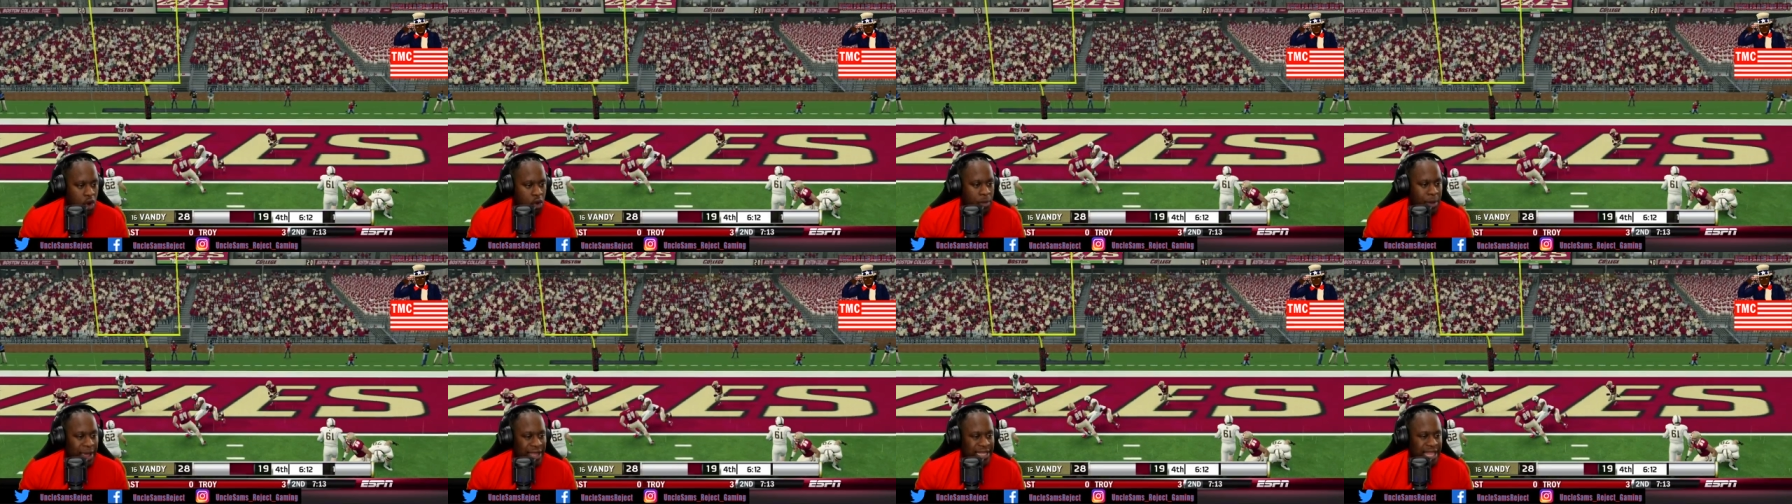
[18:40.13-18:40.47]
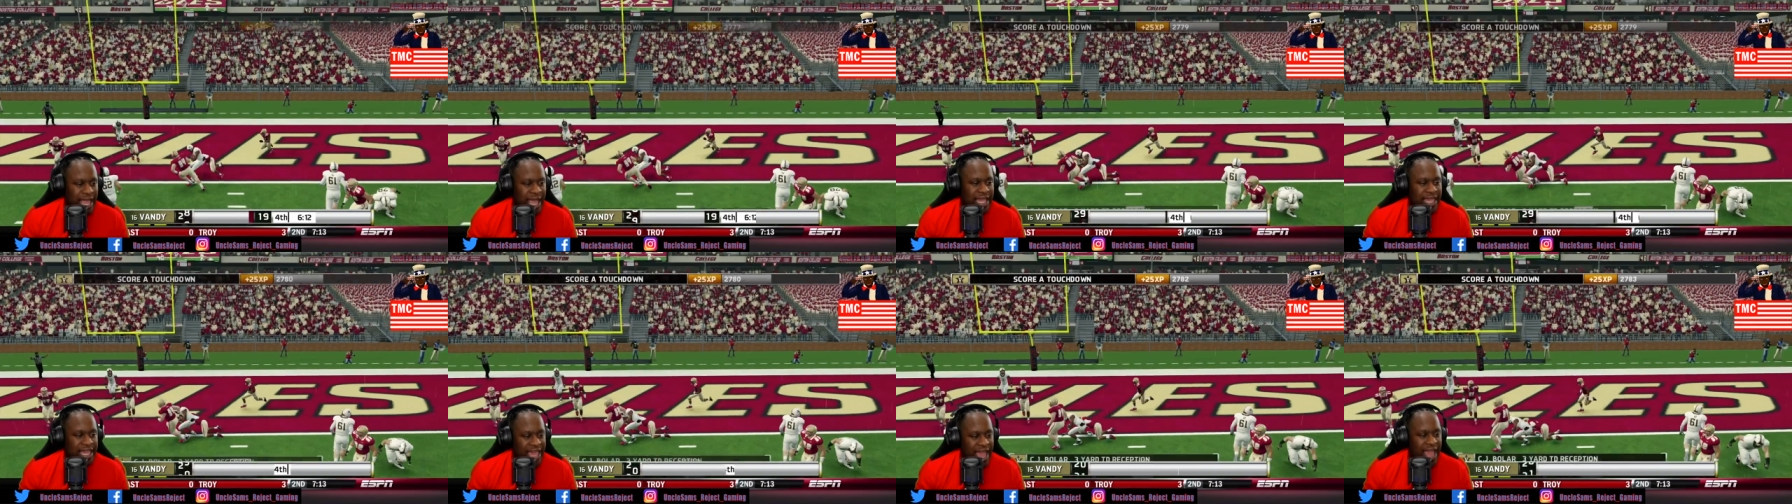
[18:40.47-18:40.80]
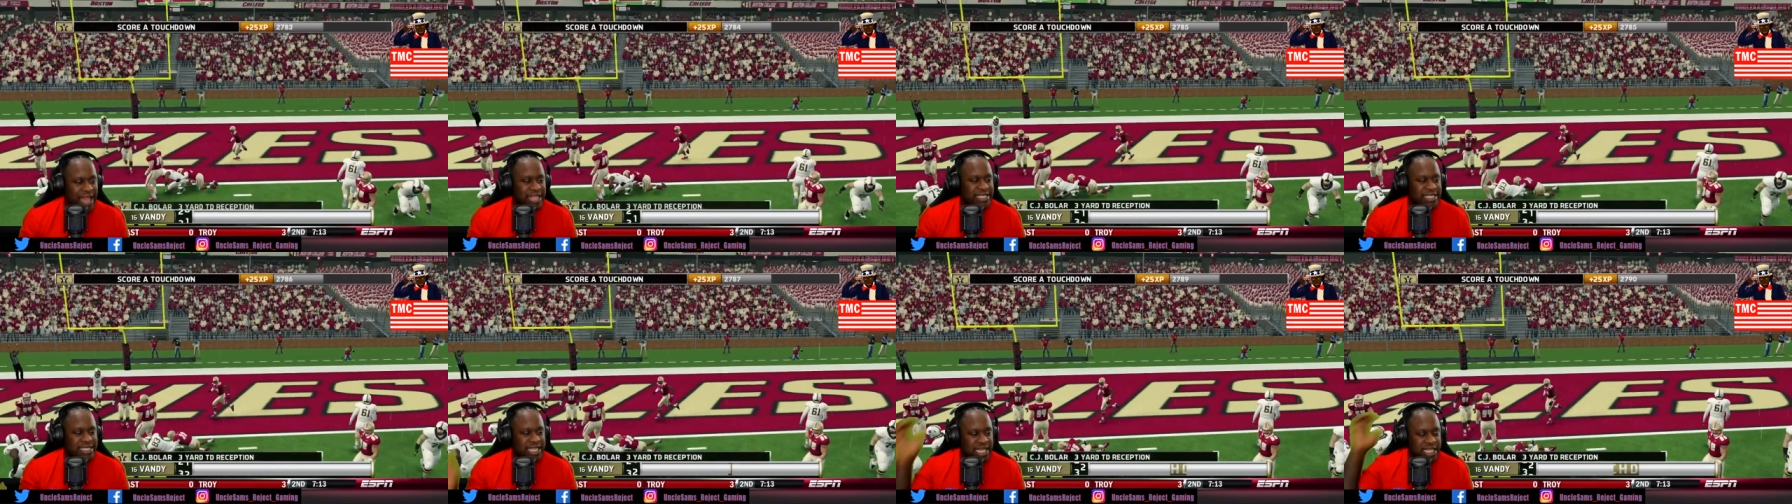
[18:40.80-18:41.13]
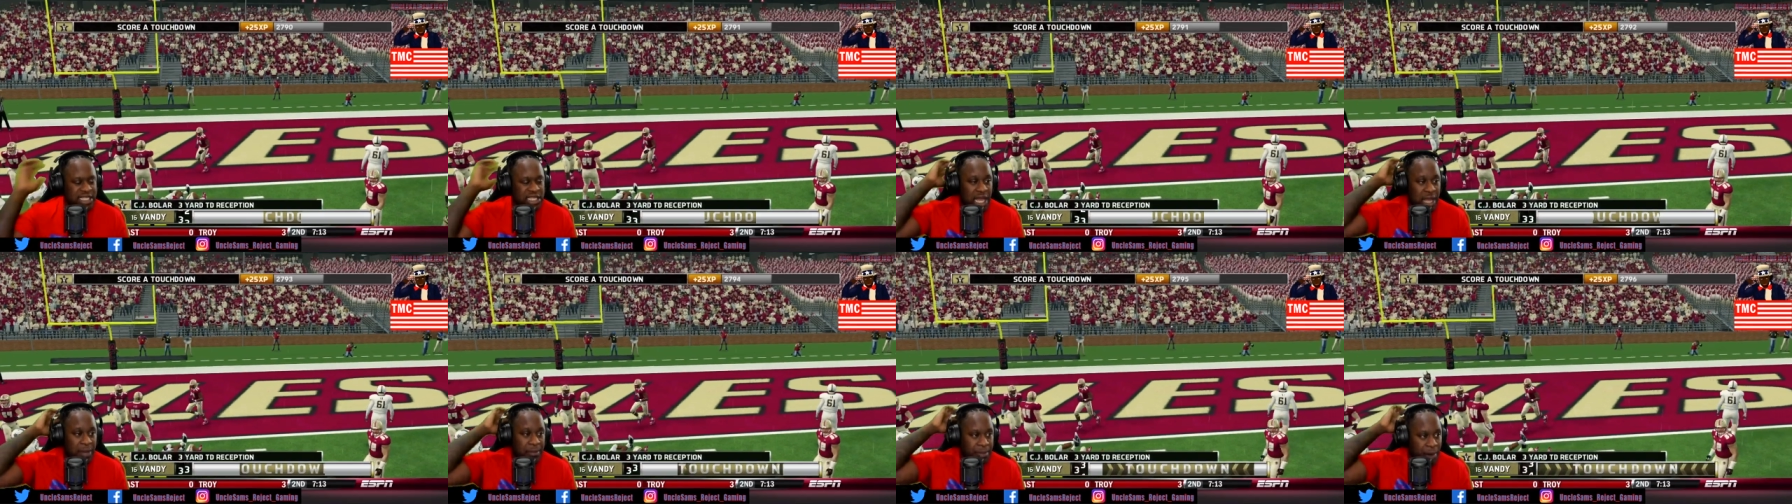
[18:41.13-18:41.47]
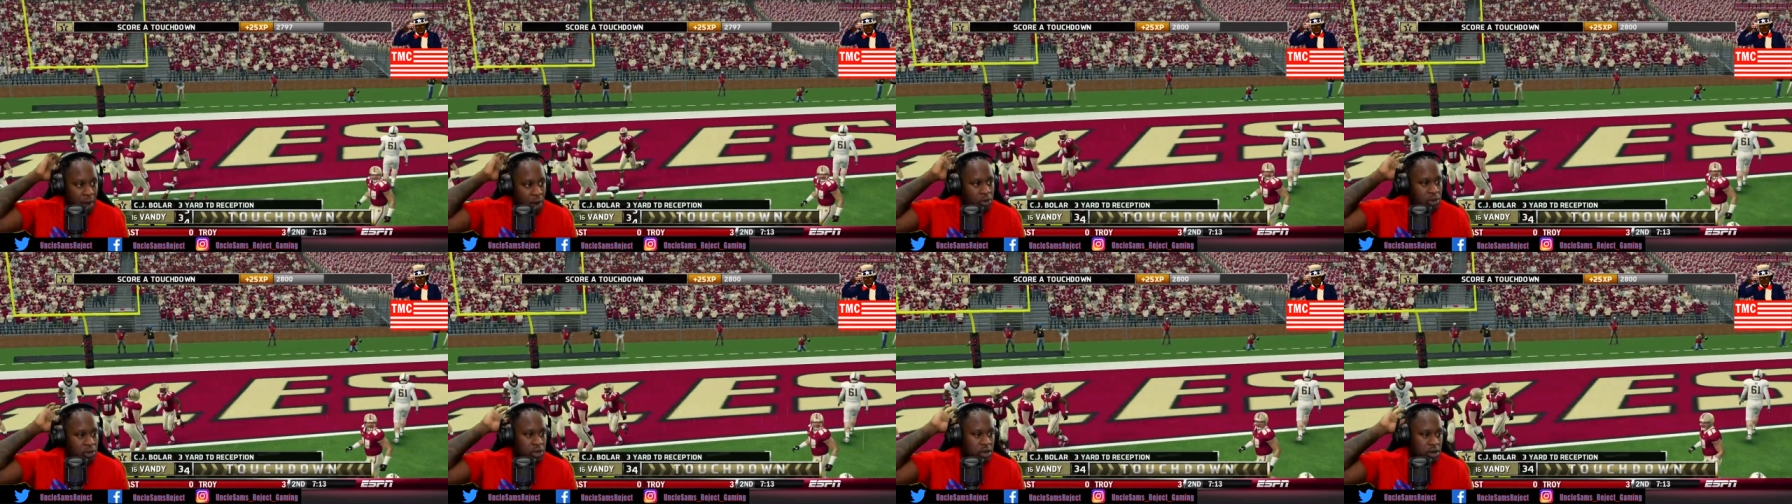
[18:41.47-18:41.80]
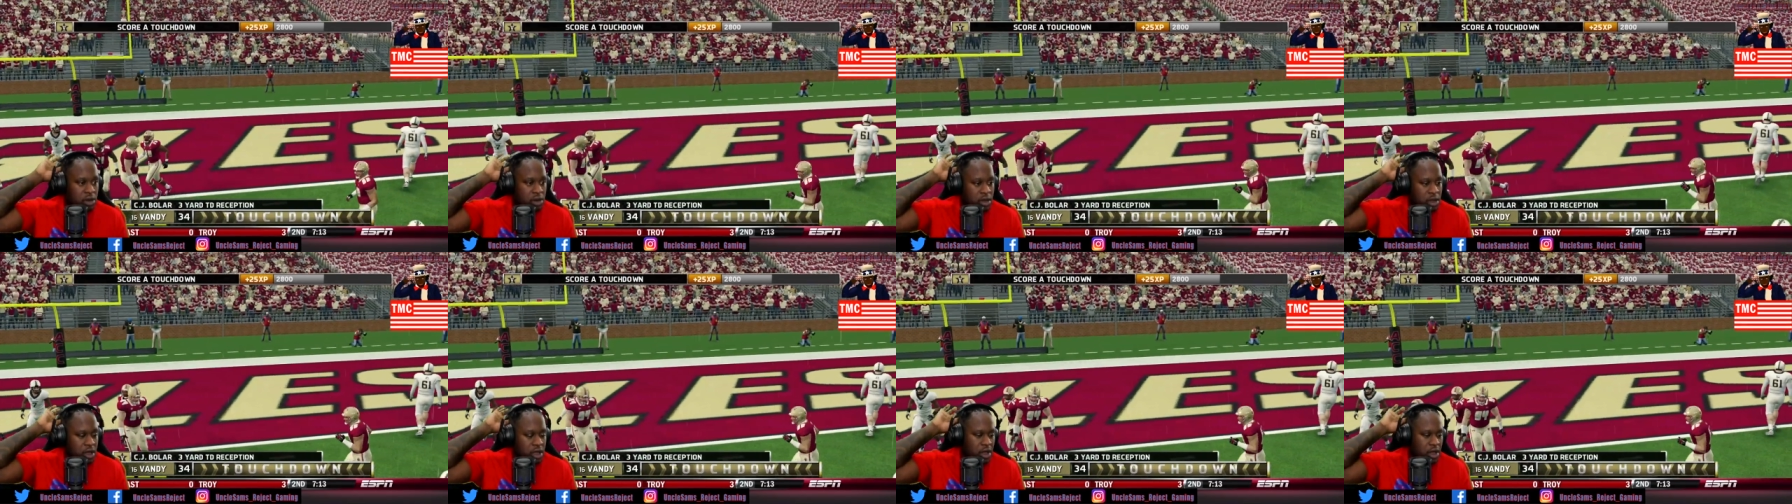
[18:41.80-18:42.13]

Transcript: Make that throw. Make that catch. C.J.